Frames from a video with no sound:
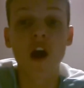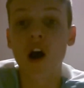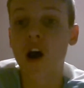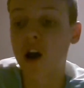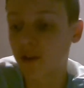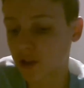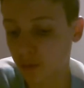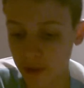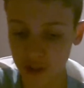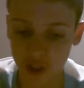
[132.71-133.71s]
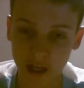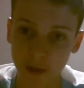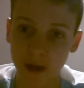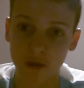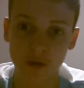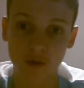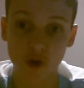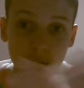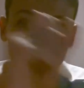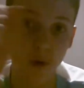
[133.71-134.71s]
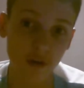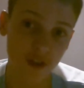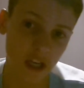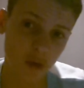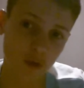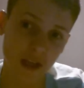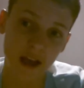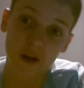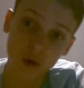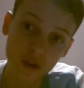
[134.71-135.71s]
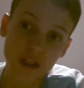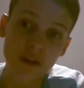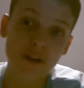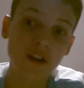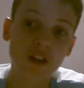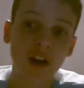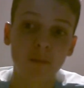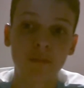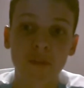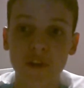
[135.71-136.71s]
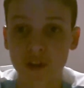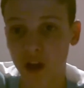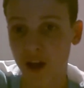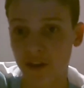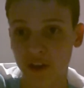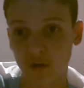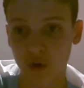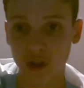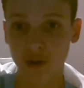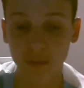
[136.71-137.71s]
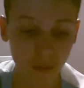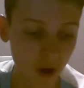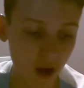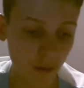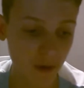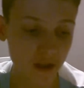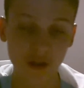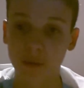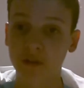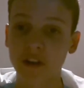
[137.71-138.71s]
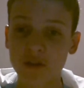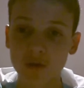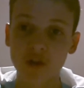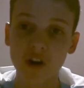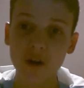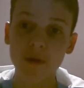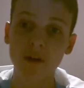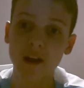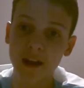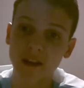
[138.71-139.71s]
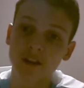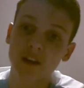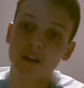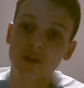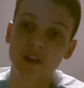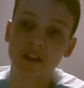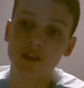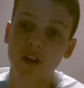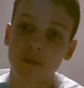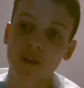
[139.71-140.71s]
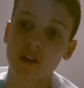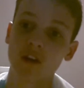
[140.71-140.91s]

So please check him out, subscribe to both channels, and I'll see you next time. Thanks for watching. Please comment, rate, subscribe, and yeah, I'll see you next time.